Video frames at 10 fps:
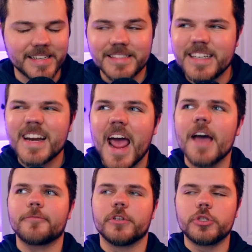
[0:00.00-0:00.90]
It didn't
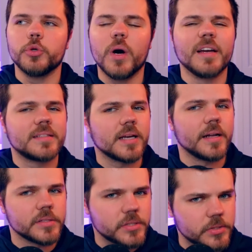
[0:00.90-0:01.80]
have to do a
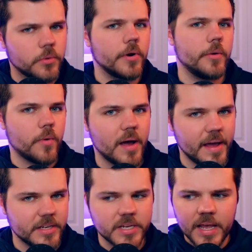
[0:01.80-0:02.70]
ton
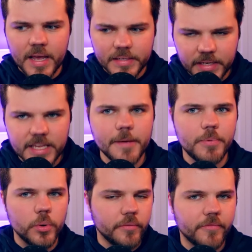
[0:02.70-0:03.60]
story-wise to
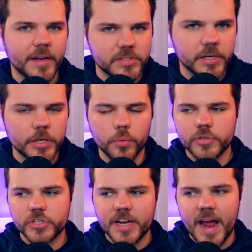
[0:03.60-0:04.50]
keep you invested. You were
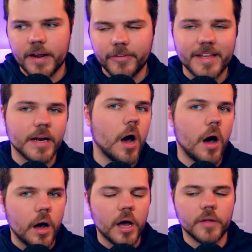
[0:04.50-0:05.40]
just kind of in
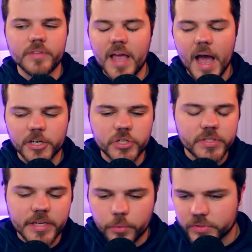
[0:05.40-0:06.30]
awe of the action
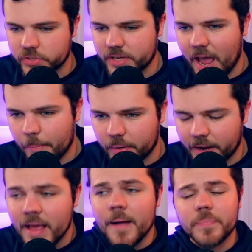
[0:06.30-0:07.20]
sequences happening.